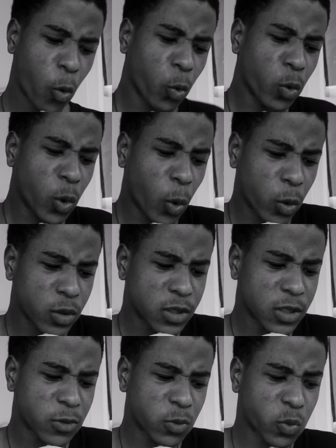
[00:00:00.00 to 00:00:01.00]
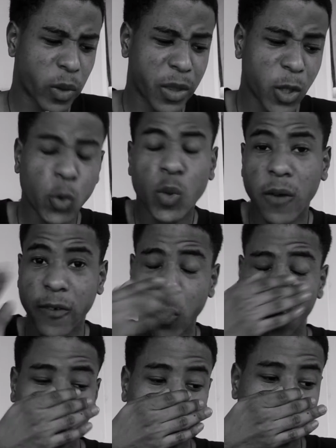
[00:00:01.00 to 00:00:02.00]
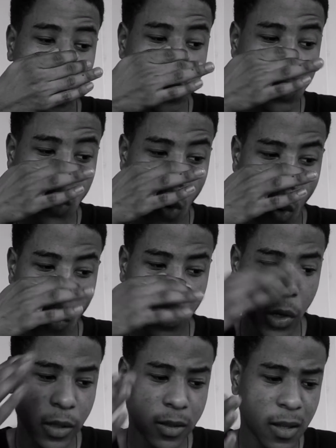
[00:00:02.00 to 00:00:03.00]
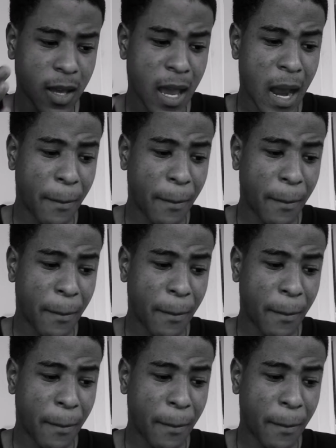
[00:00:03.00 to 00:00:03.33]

Who knows whether you cover your nose or not.